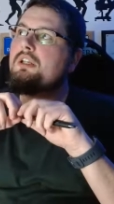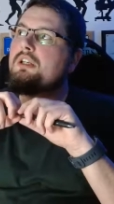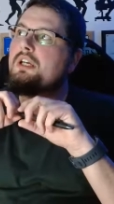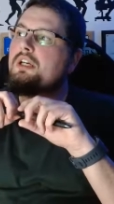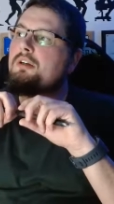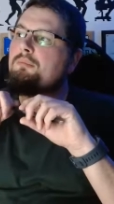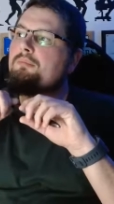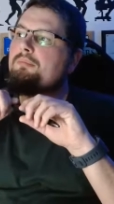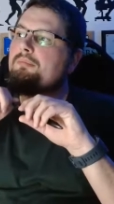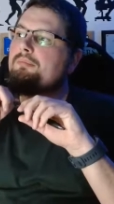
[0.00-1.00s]

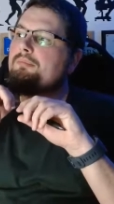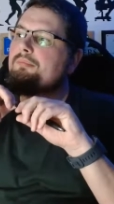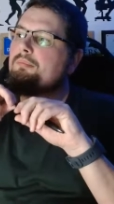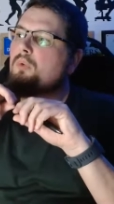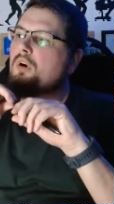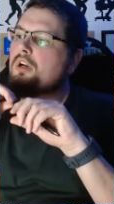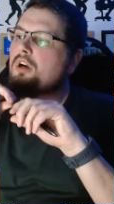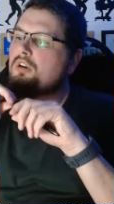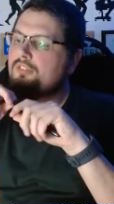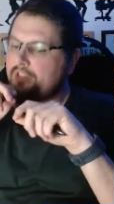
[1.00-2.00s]
what
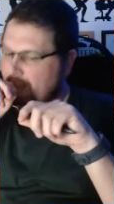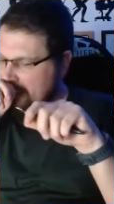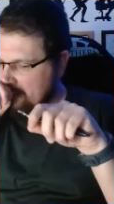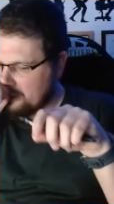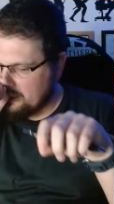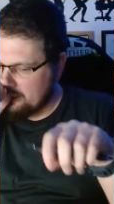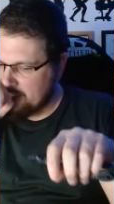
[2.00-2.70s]
COVID-19